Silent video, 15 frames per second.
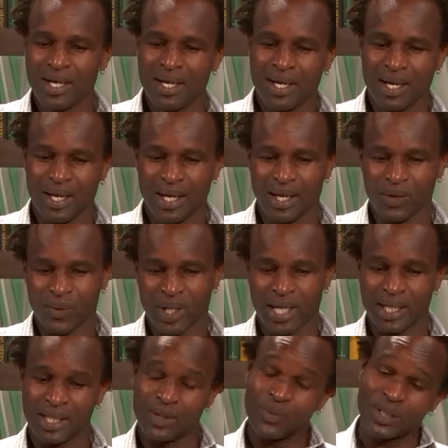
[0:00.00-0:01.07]
And what I
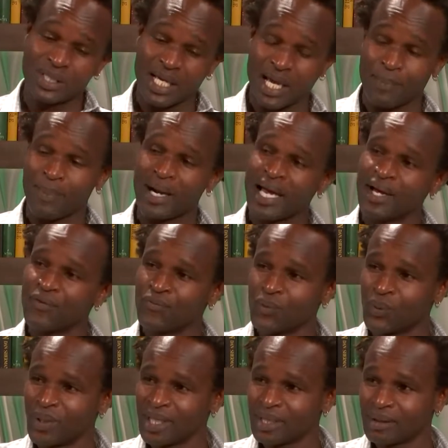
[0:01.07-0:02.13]
did was I applied for
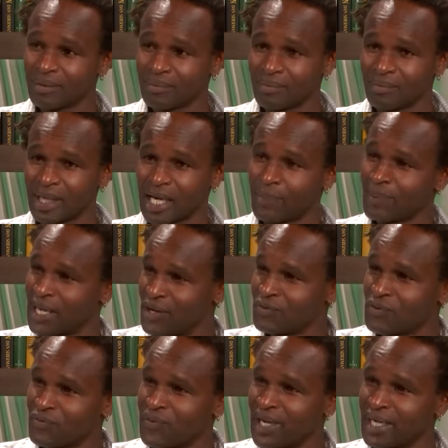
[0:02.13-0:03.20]
it. I applied for
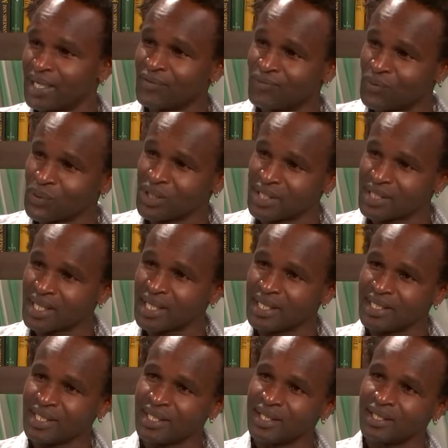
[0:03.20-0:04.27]
funding for this
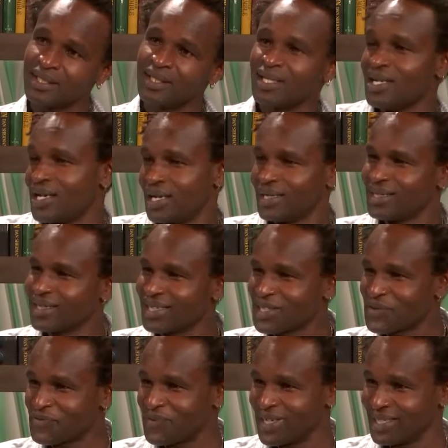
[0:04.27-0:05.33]
idea. I didn't get the
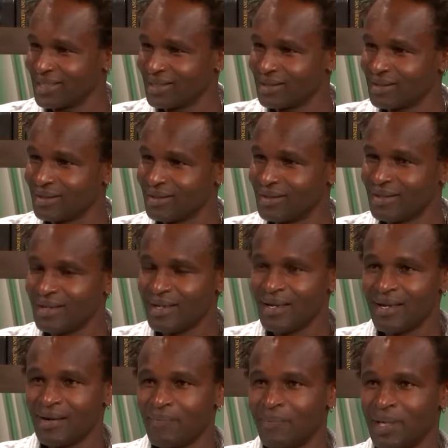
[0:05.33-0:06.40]
funding.
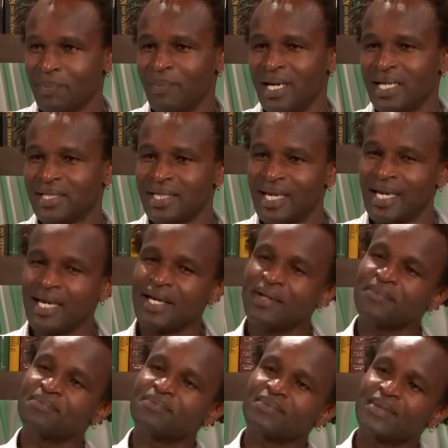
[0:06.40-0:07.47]
But by the
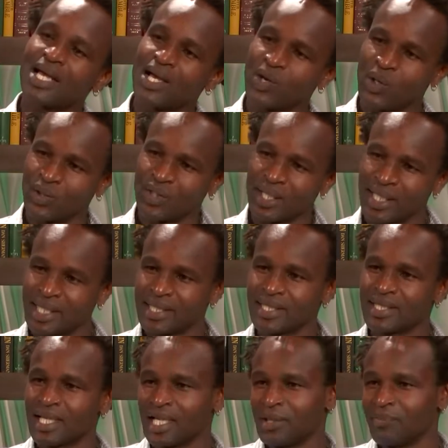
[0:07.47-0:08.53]
time I got the letter
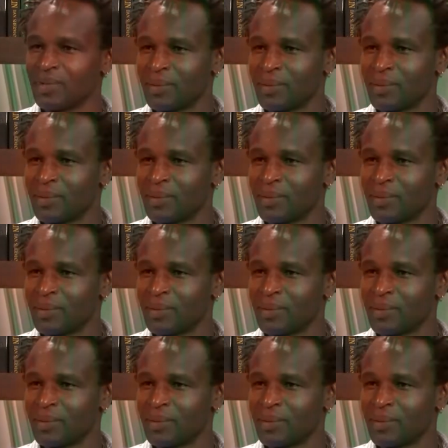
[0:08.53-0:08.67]
telling me